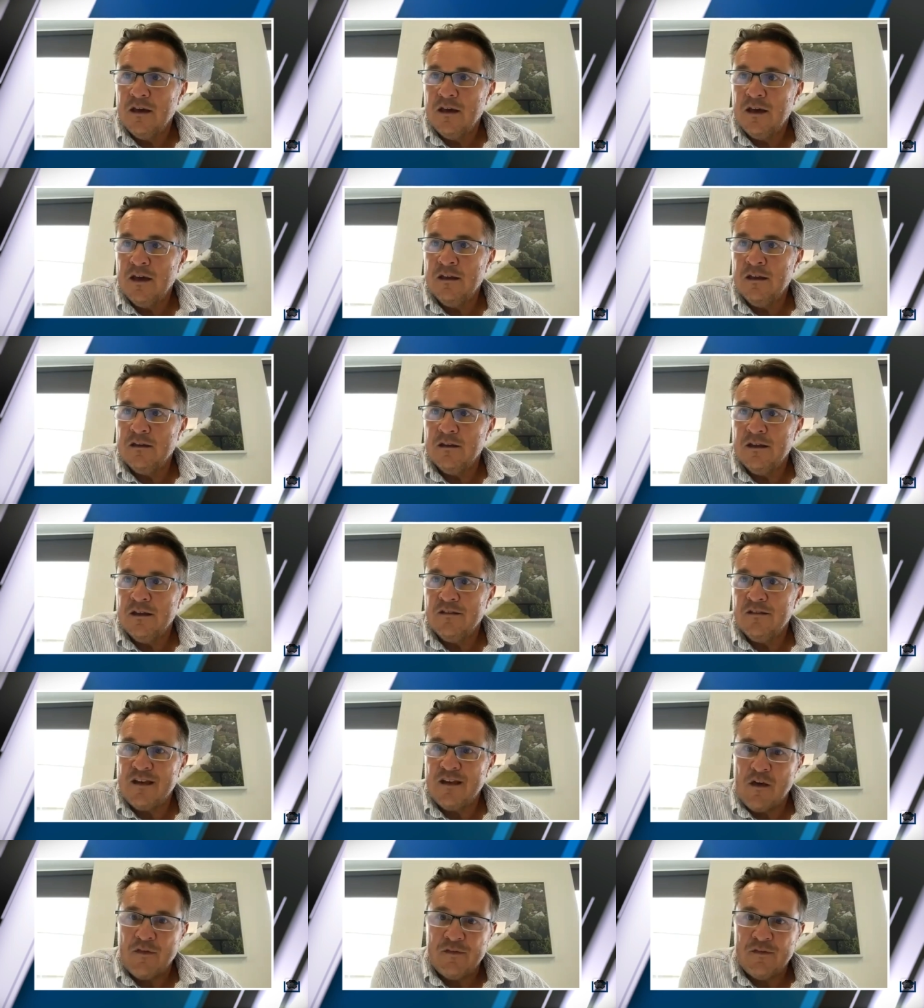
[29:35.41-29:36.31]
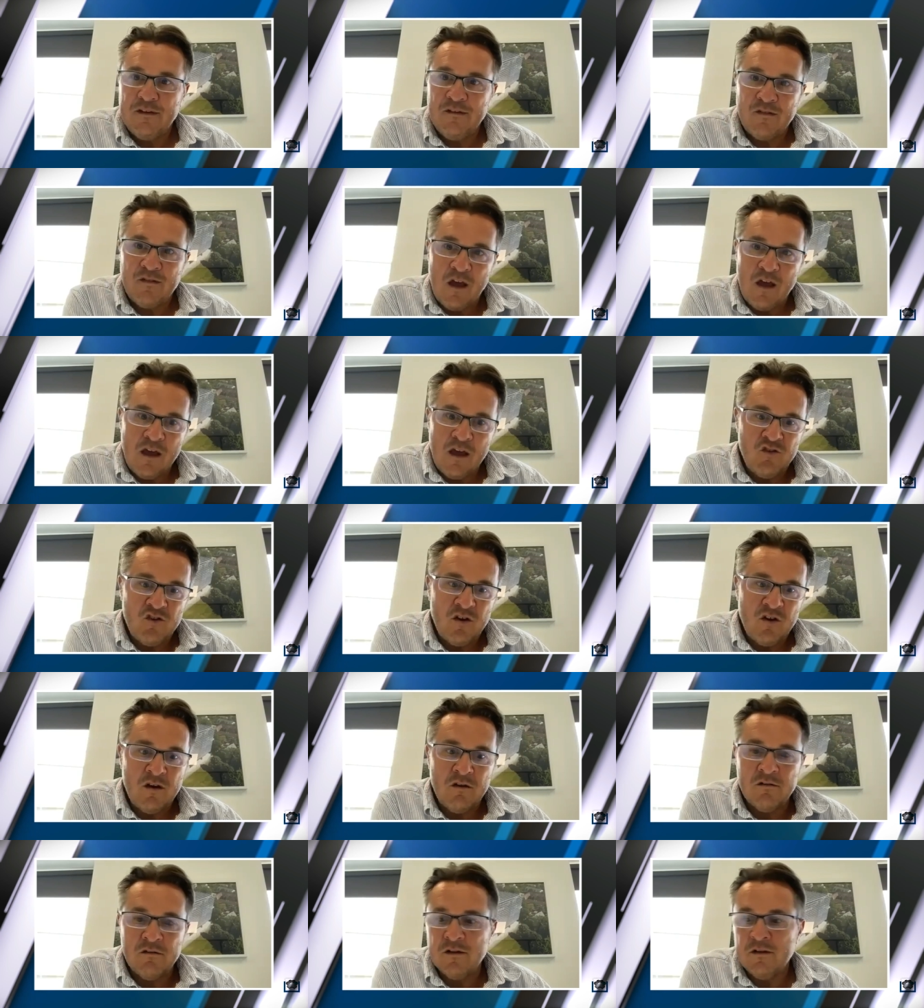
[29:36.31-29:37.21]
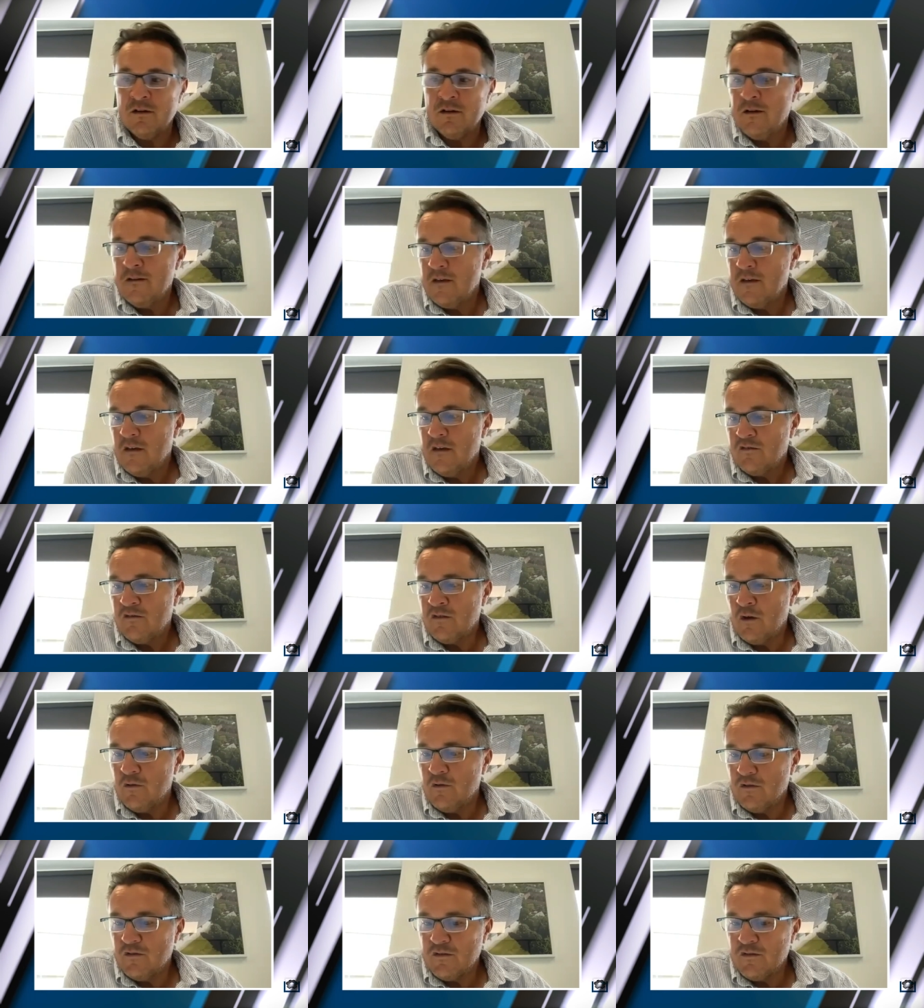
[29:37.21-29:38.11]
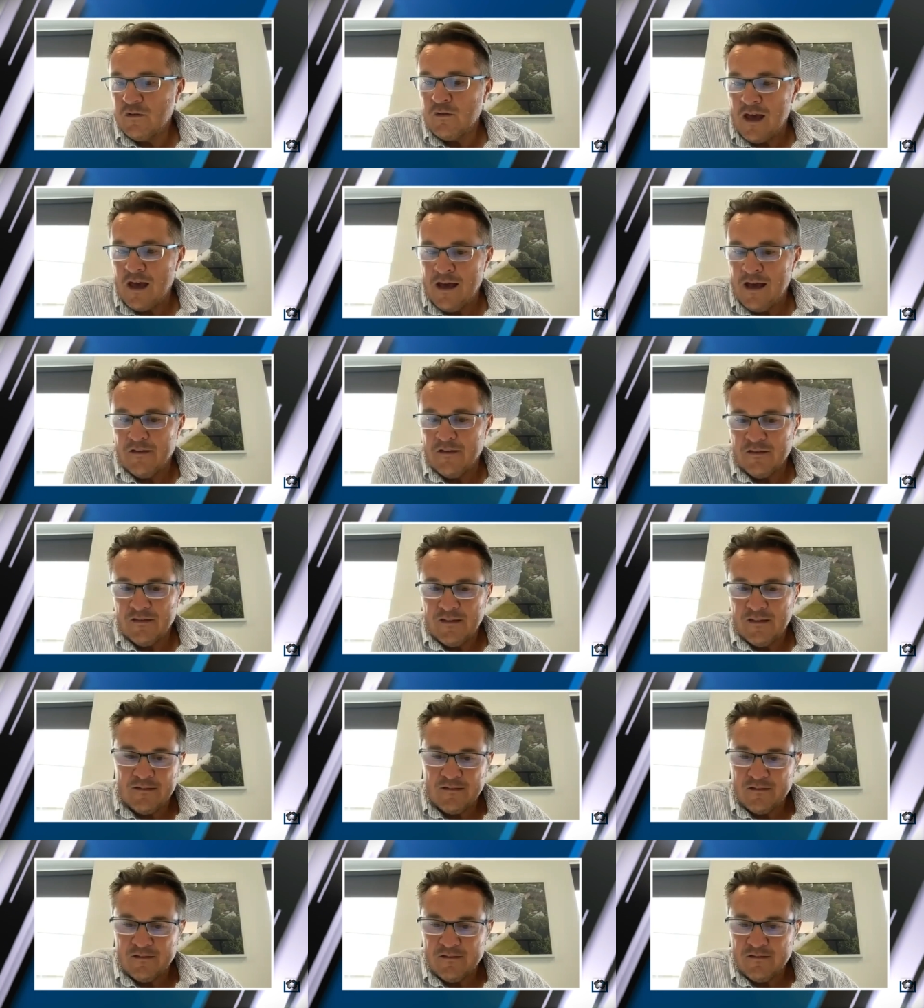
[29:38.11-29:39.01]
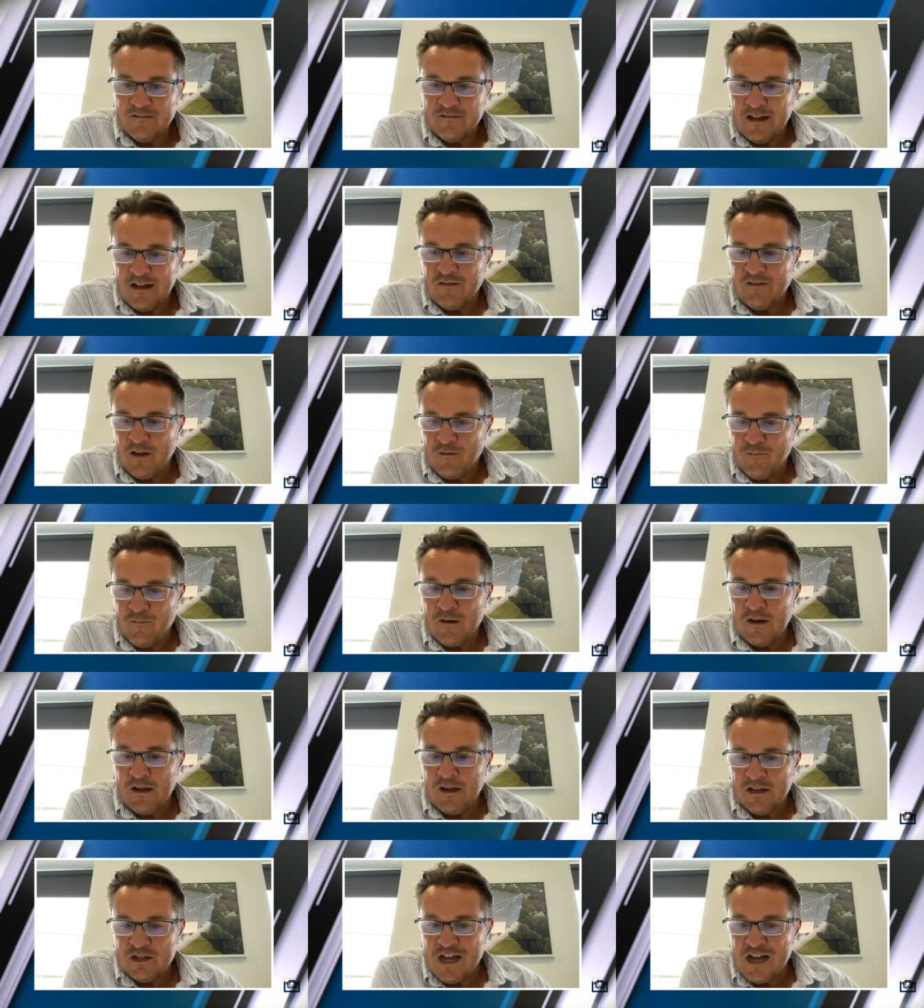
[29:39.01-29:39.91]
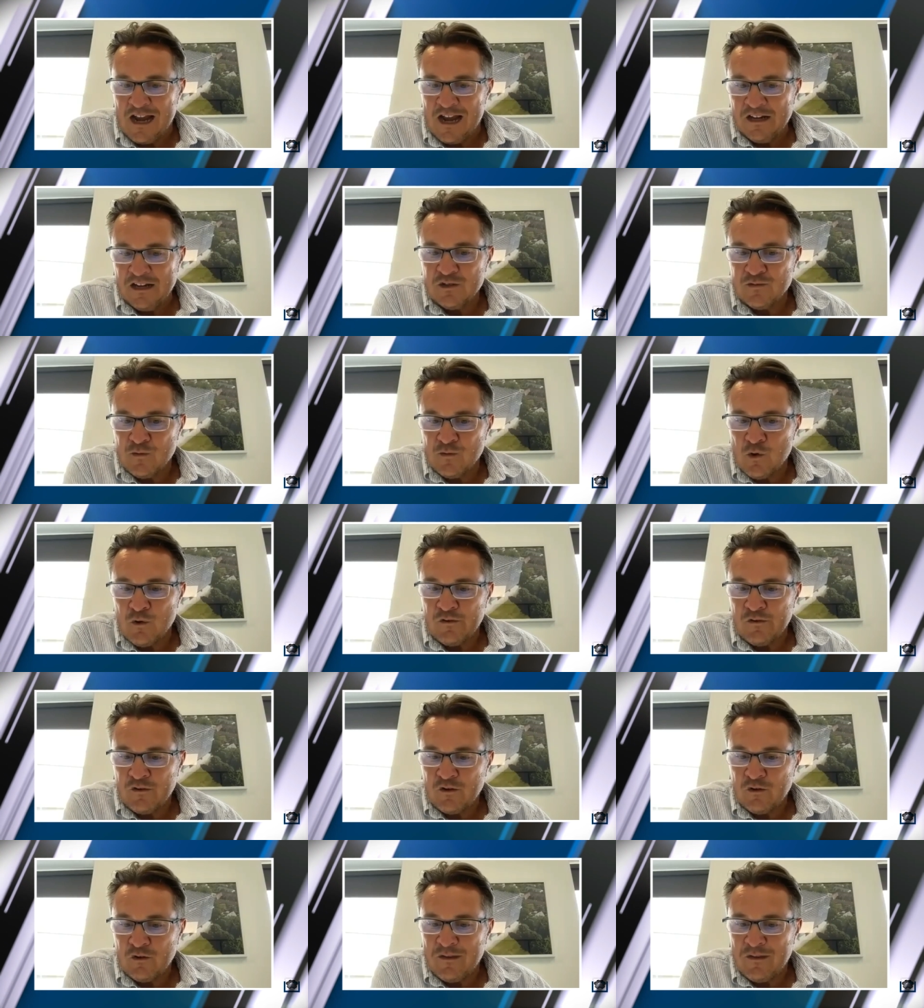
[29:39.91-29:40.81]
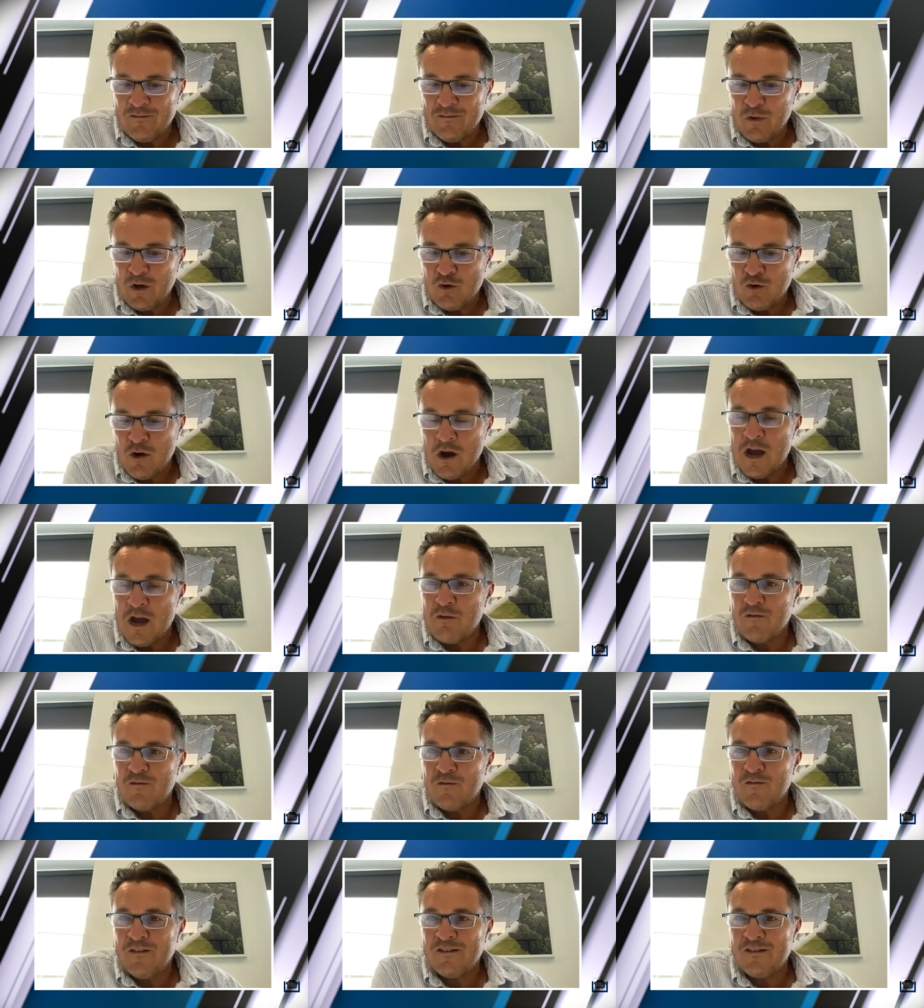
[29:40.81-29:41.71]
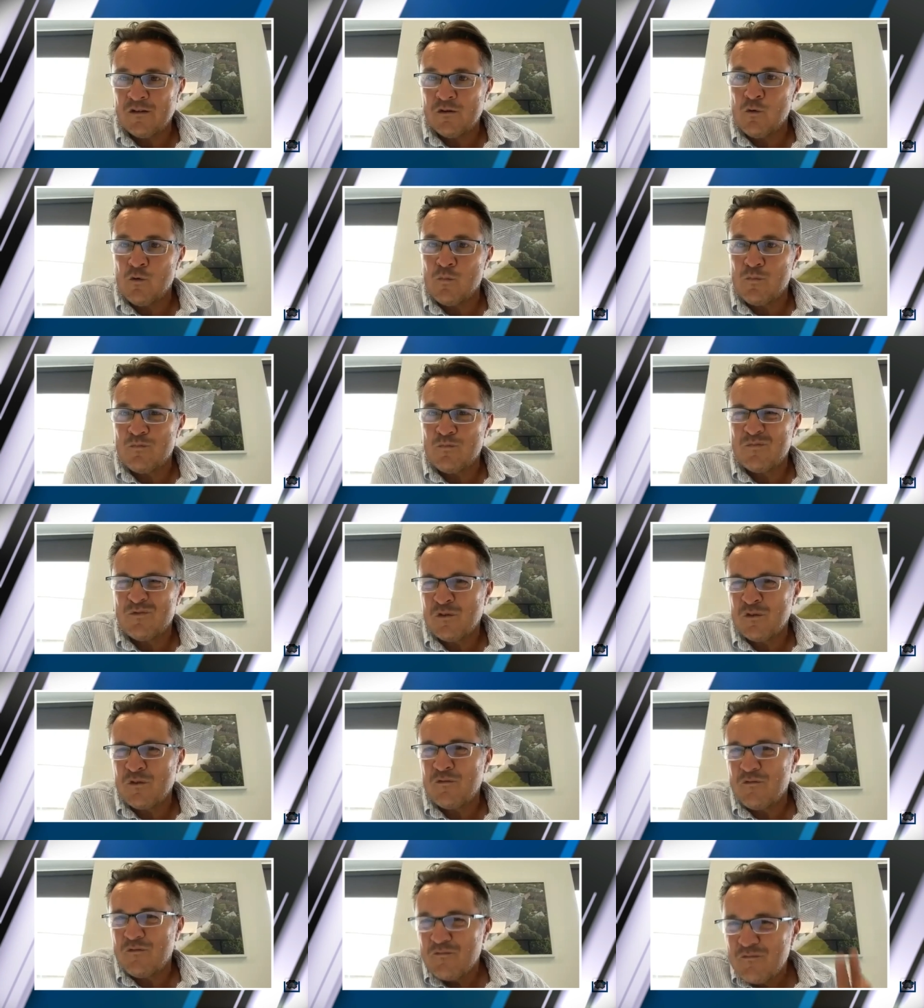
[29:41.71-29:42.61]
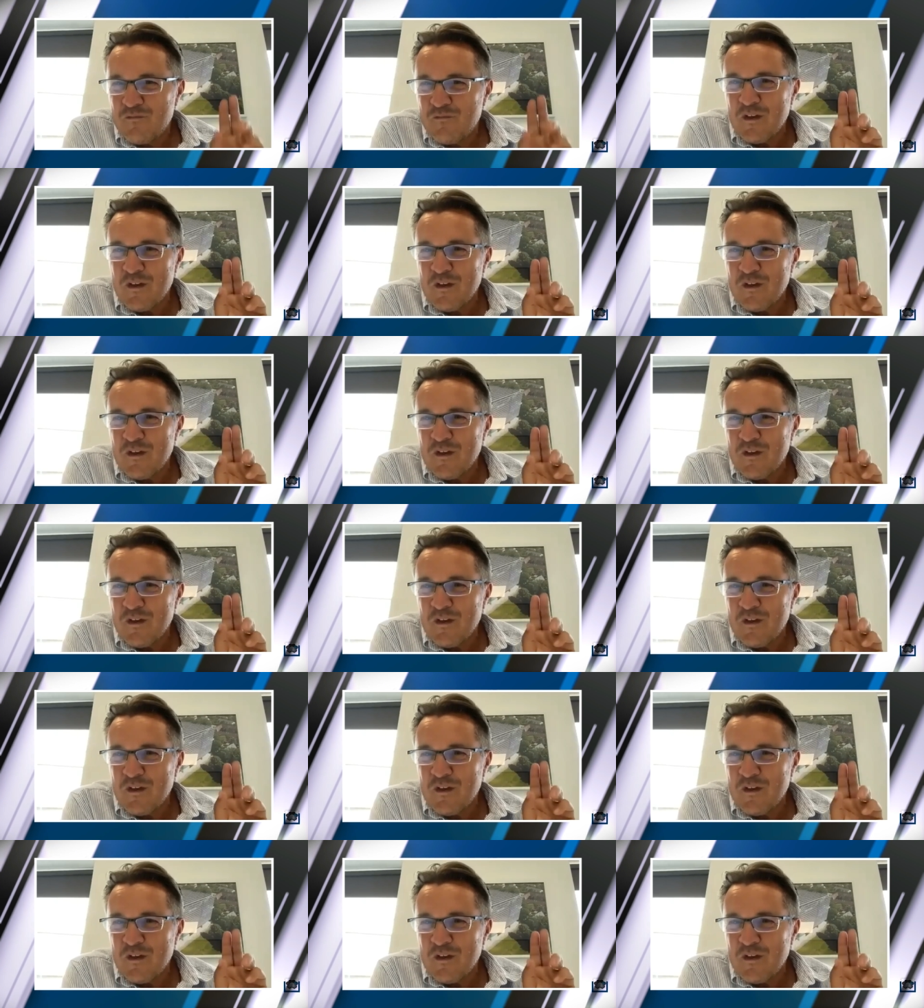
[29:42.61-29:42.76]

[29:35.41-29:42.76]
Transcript: in in Southeast Asia, and so so that that's that's definitely a challenge for us because we're growing with physical sort of